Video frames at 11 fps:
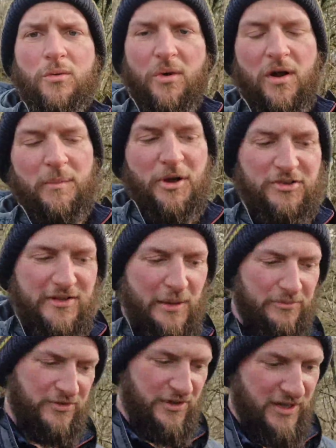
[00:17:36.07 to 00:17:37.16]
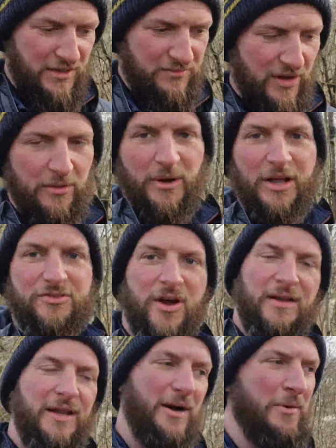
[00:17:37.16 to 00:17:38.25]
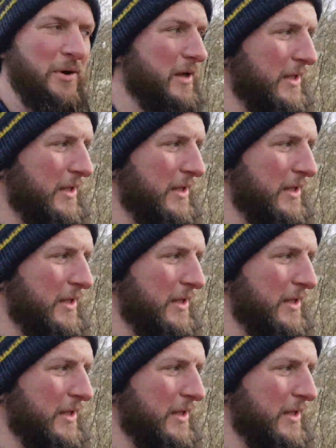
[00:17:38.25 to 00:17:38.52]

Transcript: We're almost down to the railway track now.